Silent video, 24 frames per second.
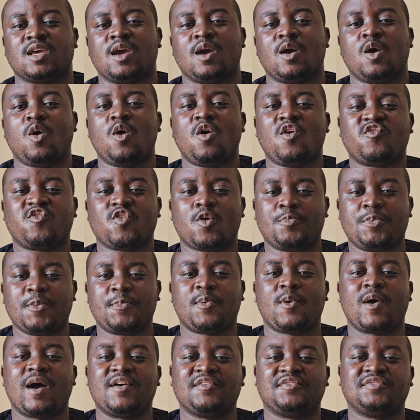Or for people
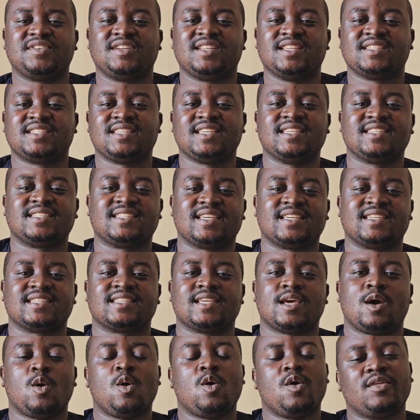who have diseases,
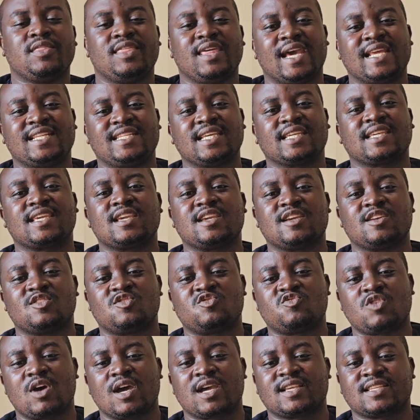or they are taking
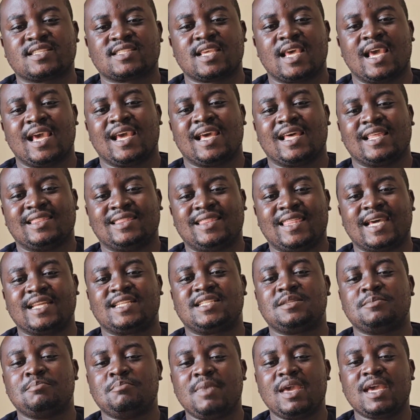drugs that
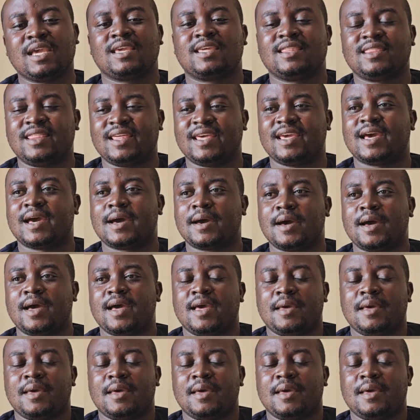make their